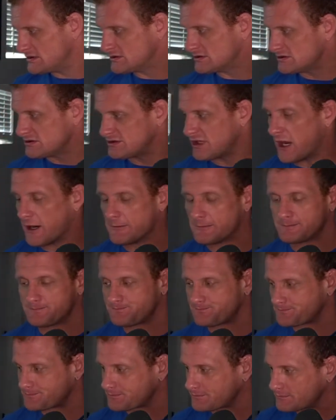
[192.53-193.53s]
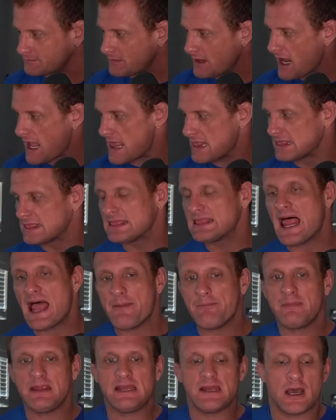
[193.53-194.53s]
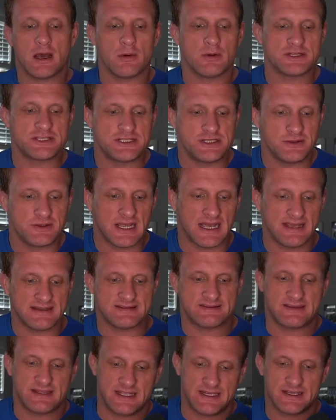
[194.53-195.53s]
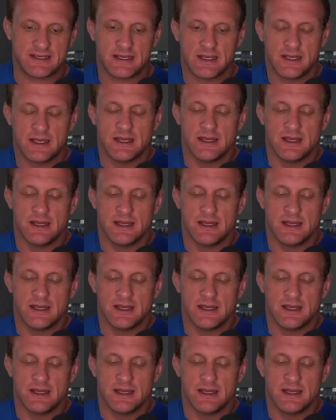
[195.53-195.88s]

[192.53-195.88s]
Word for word: So let me know what you guys think,